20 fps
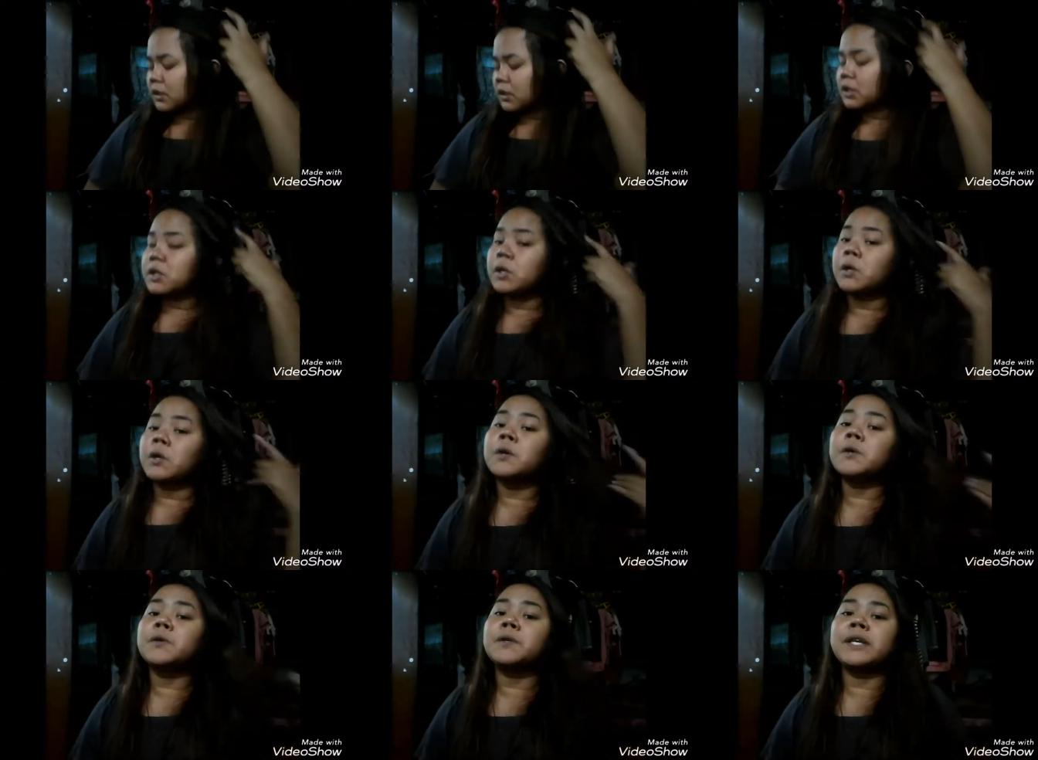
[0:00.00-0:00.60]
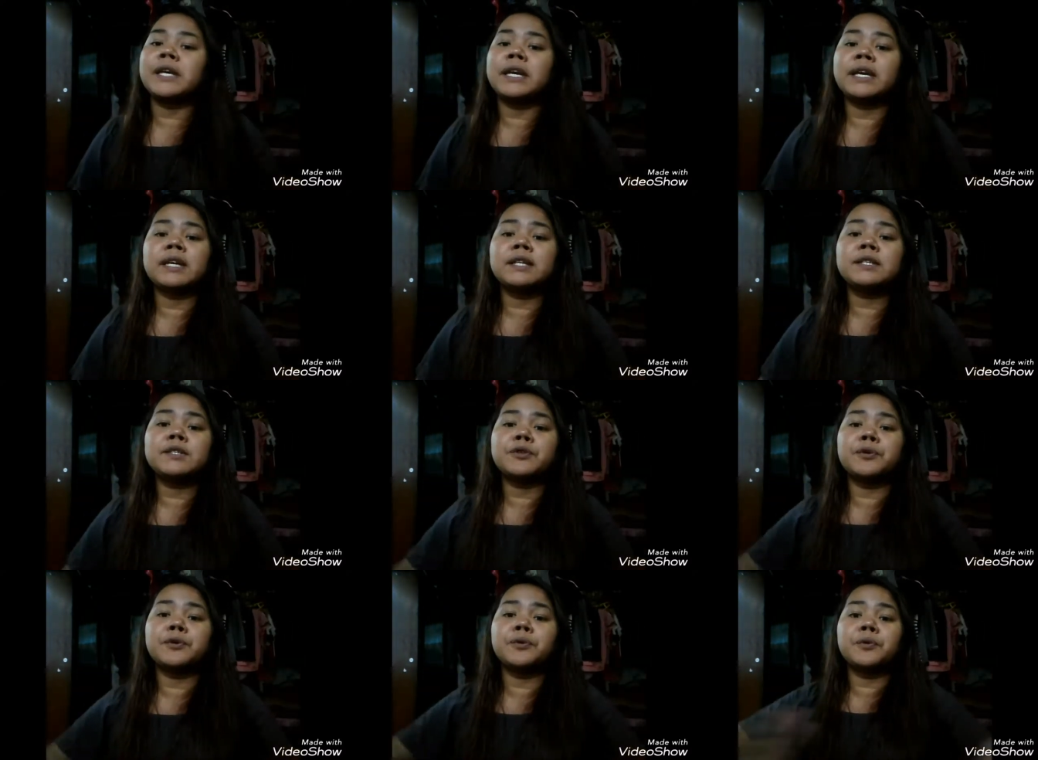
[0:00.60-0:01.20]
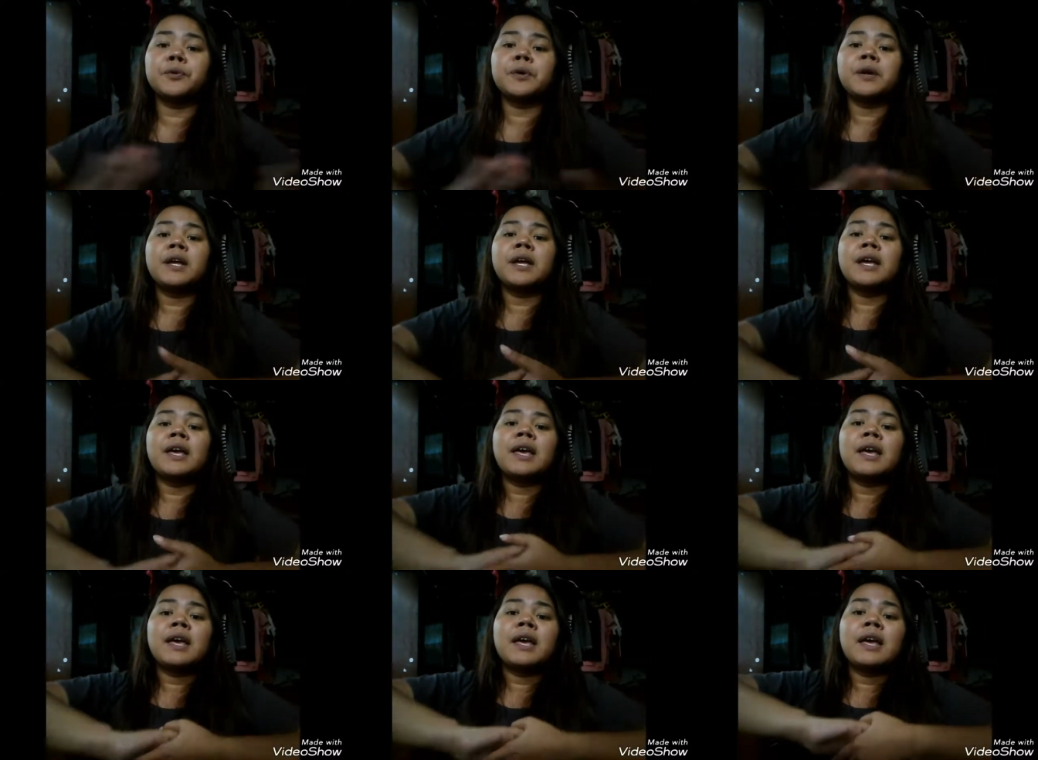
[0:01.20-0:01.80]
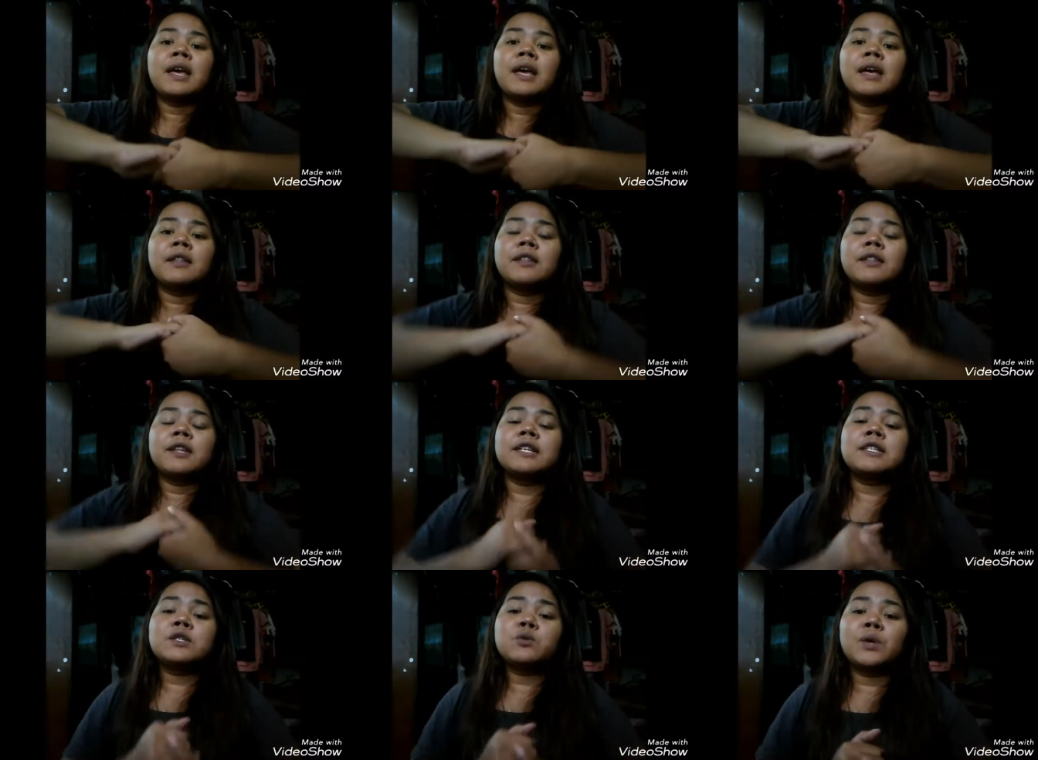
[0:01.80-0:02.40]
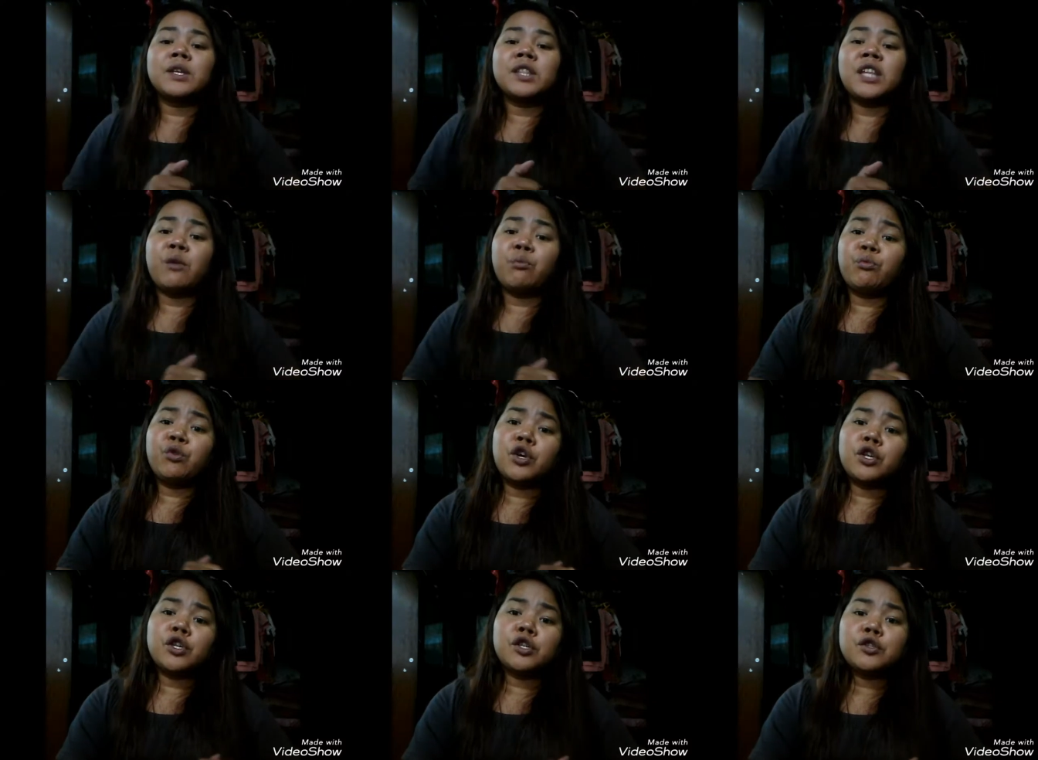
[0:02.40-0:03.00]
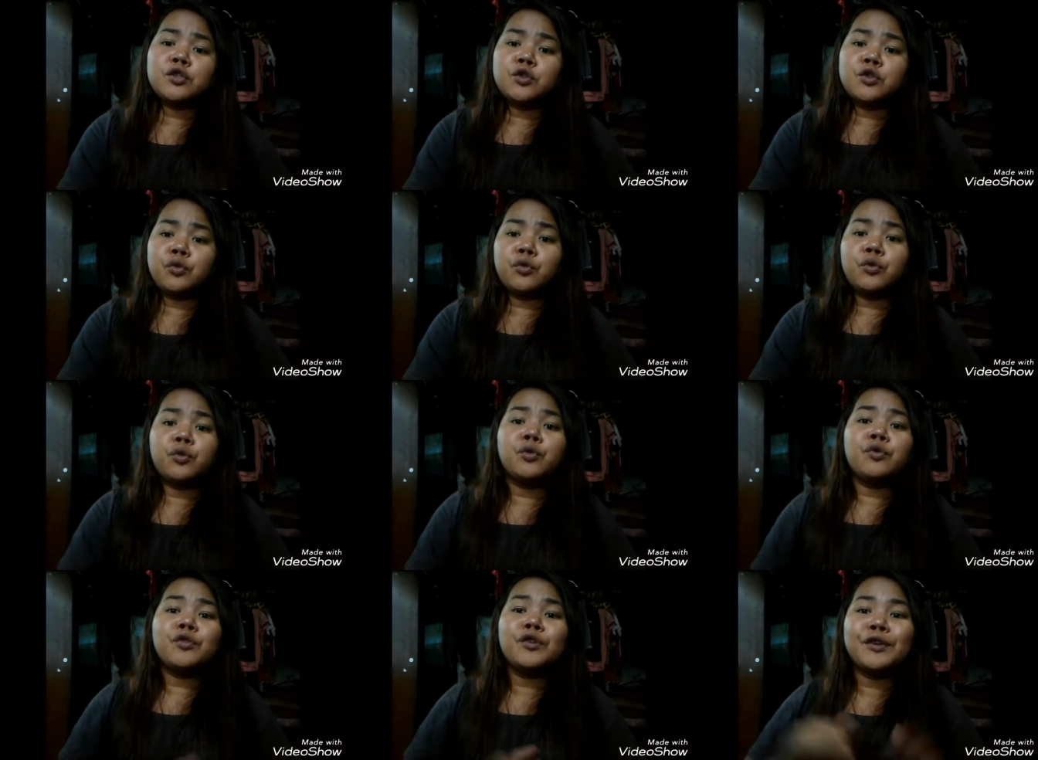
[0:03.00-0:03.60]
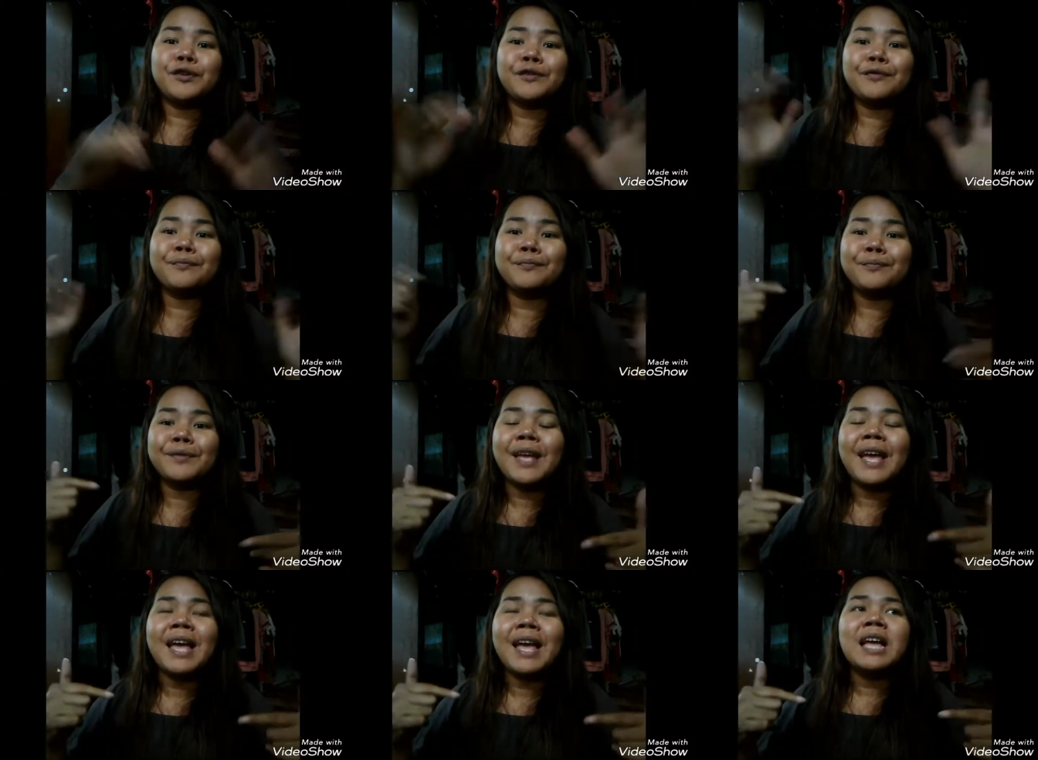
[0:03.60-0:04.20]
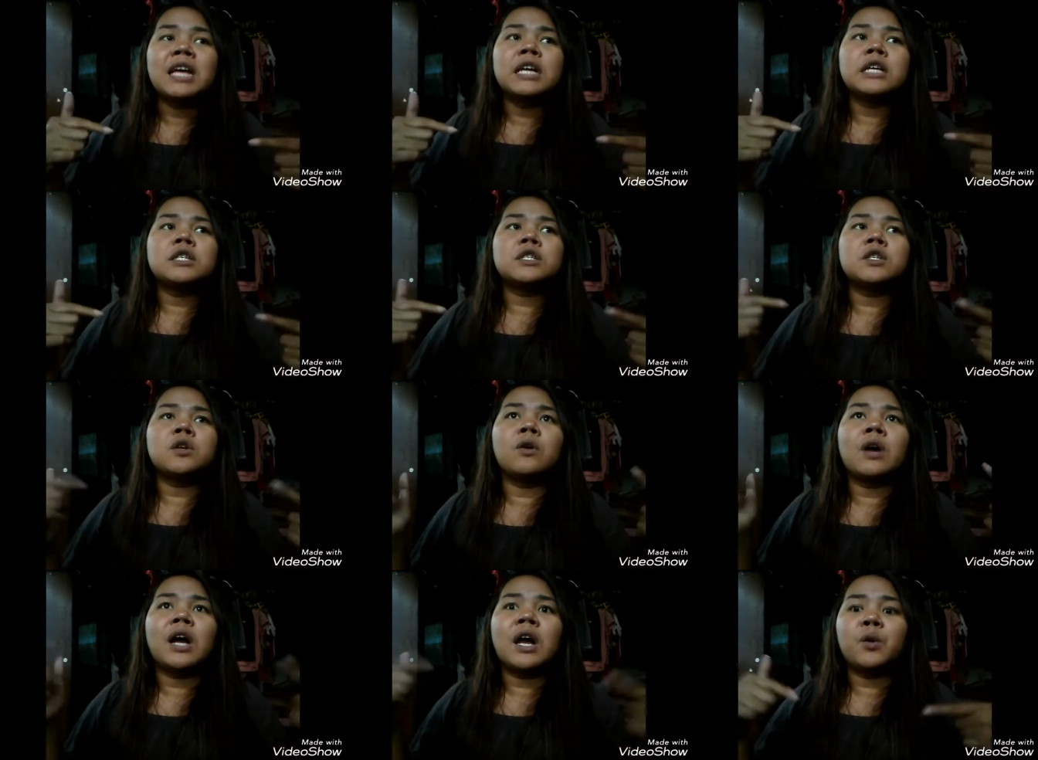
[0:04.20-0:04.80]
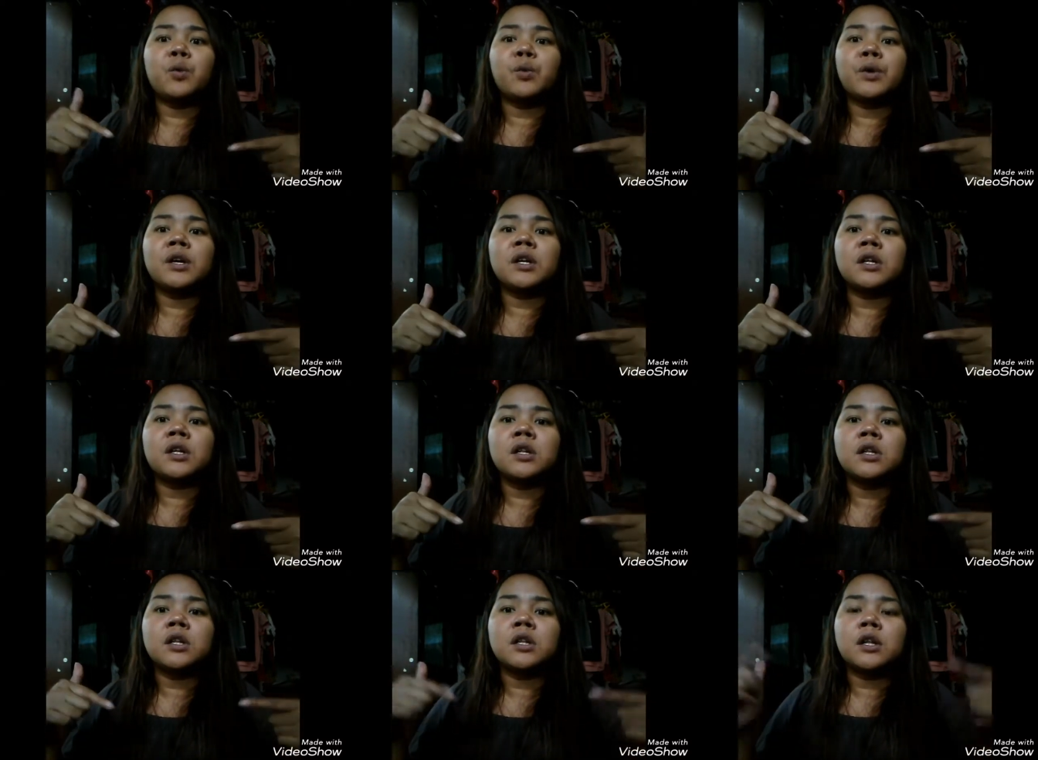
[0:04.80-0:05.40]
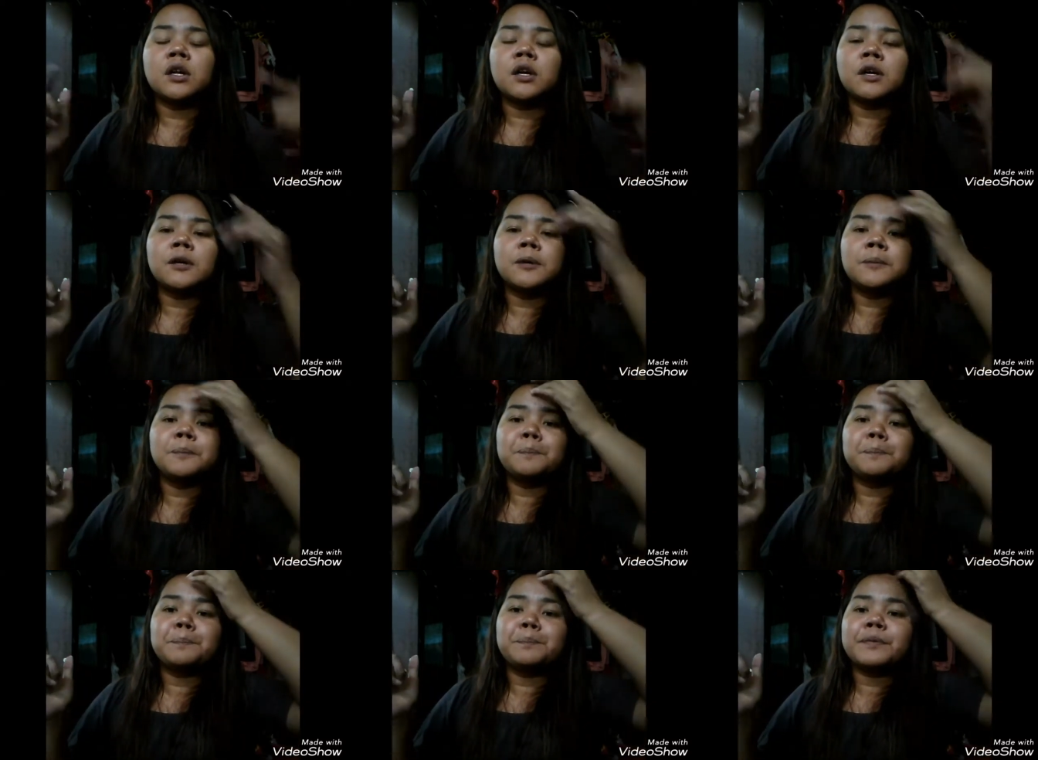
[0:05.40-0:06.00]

so okay, so this is what I'm gonna do. So I will